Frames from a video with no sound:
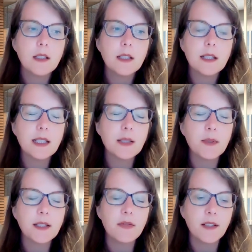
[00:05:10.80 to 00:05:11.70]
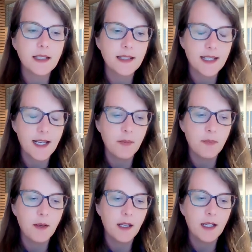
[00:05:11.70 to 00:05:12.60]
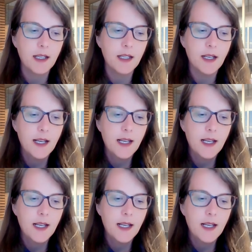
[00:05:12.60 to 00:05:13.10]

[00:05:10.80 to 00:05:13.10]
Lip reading: this specific step in